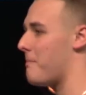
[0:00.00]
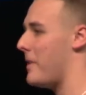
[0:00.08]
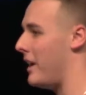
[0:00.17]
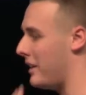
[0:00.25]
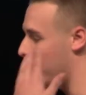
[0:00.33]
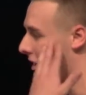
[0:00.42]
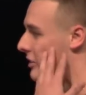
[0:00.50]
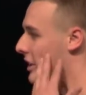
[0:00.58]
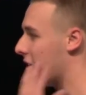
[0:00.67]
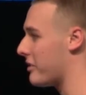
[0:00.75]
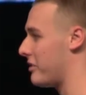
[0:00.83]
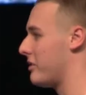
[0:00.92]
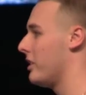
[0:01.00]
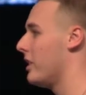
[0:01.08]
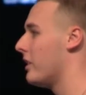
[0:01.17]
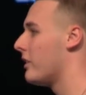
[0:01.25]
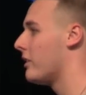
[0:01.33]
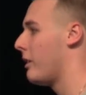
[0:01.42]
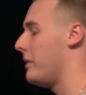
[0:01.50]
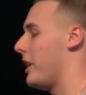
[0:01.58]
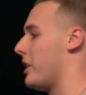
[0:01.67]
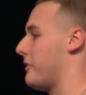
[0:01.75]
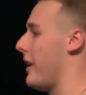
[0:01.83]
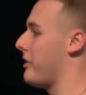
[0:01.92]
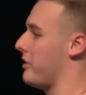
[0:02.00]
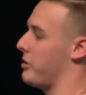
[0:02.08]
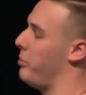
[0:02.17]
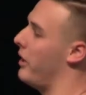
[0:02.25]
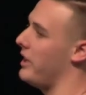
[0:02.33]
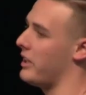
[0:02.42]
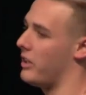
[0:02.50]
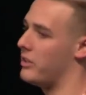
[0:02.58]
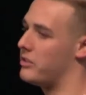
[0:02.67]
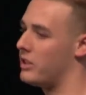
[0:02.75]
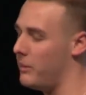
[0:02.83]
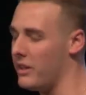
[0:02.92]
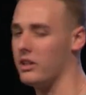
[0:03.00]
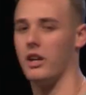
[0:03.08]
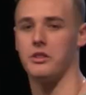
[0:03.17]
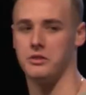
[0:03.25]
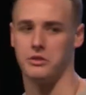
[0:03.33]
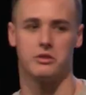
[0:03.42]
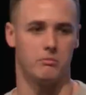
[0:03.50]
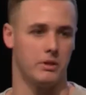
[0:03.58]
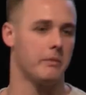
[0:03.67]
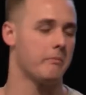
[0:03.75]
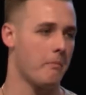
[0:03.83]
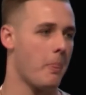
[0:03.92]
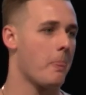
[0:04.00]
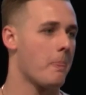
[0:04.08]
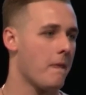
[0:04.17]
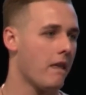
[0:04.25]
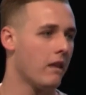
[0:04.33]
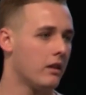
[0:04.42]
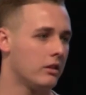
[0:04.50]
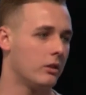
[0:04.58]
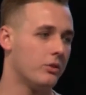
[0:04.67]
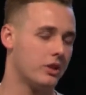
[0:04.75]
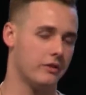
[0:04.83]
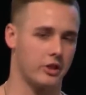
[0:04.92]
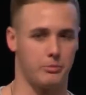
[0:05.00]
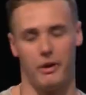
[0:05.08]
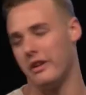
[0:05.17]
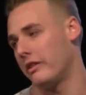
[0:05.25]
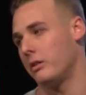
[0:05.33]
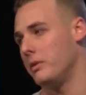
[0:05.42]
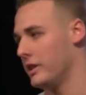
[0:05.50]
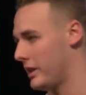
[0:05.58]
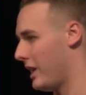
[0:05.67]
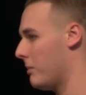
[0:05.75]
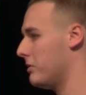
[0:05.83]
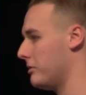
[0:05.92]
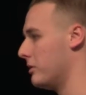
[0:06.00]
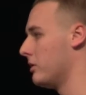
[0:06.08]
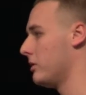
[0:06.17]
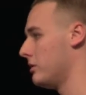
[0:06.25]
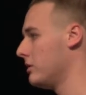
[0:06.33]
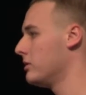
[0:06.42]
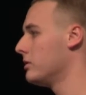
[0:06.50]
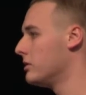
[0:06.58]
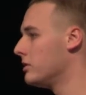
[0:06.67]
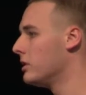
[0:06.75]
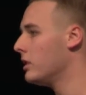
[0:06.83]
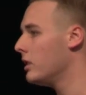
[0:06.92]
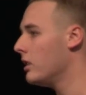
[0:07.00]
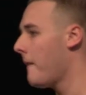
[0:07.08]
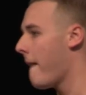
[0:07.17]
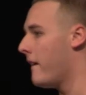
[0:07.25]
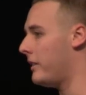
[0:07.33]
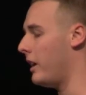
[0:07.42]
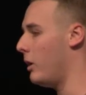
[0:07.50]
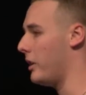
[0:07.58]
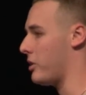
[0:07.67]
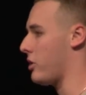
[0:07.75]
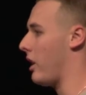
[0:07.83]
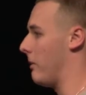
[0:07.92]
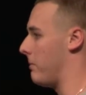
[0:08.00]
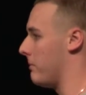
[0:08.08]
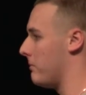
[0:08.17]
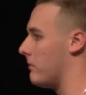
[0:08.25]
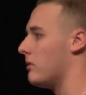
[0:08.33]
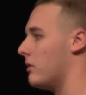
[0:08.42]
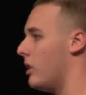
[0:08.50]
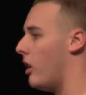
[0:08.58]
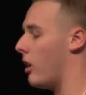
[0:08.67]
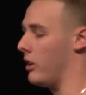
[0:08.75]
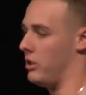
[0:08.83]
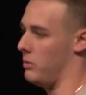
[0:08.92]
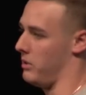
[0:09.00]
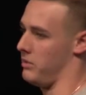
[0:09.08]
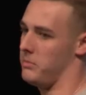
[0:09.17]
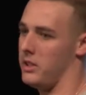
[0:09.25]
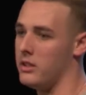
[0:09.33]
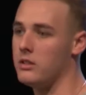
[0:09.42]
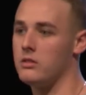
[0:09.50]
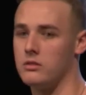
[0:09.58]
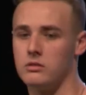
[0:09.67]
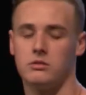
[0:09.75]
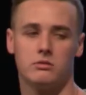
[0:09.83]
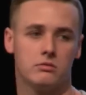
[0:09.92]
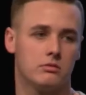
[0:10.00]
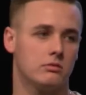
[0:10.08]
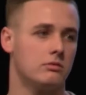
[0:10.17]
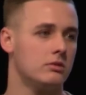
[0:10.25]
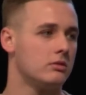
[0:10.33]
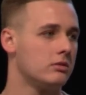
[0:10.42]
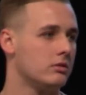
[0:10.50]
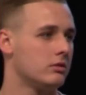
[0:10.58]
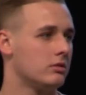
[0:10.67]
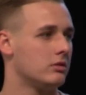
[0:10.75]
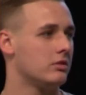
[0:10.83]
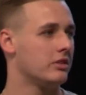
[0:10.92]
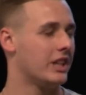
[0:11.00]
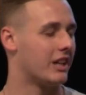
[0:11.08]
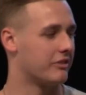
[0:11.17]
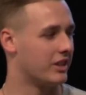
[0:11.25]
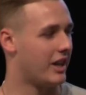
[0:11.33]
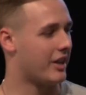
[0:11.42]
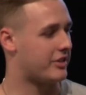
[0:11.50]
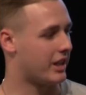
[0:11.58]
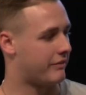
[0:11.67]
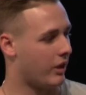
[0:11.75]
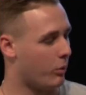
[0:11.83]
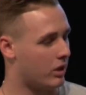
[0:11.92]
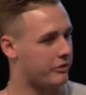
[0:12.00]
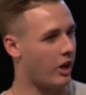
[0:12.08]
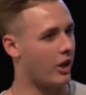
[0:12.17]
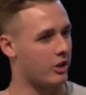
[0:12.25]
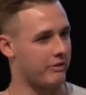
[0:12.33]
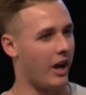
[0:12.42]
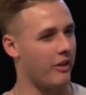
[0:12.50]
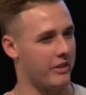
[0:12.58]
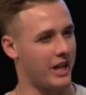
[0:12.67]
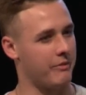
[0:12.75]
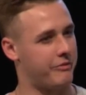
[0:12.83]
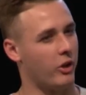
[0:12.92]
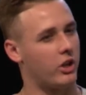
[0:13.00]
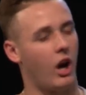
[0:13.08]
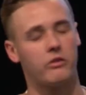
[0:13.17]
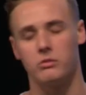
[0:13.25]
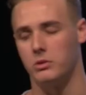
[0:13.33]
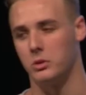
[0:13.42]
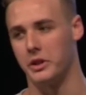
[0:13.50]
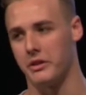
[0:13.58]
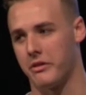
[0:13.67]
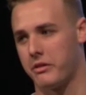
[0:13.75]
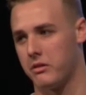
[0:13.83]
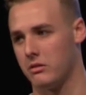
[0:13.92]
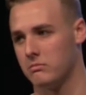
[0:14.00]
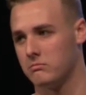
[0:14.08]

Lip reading: And he had tears coming down his face at this point and he goes, that made a lot of sense to me. No one's ever explained it to me like that before. They always try to argue with me. And I realized that if I would have gone the route that I felt comfortable with,